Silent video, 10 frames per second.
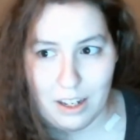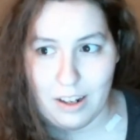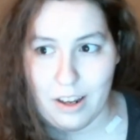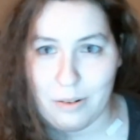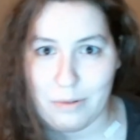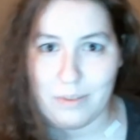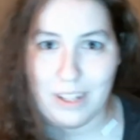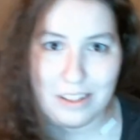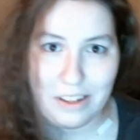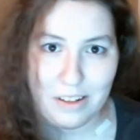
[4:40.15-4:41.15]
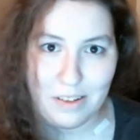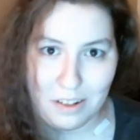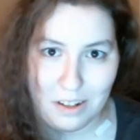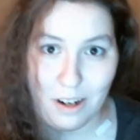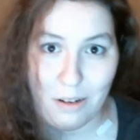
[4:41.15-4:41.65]
you know, it's going to start
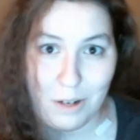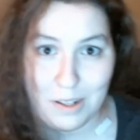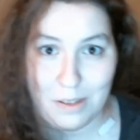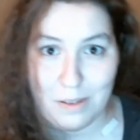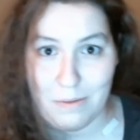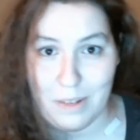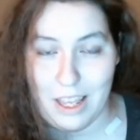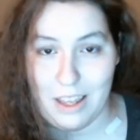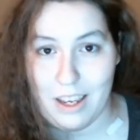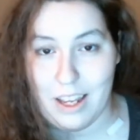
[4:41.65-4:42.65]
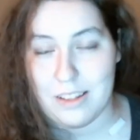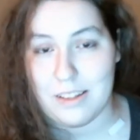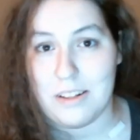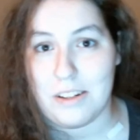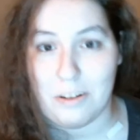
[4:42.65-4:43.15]
to hurt worse when the
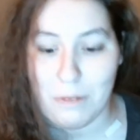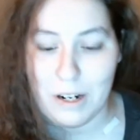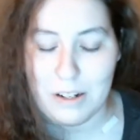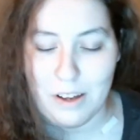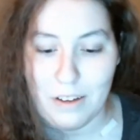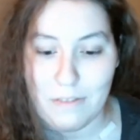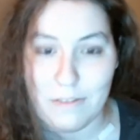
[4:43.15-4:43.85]
anesthesia wears off.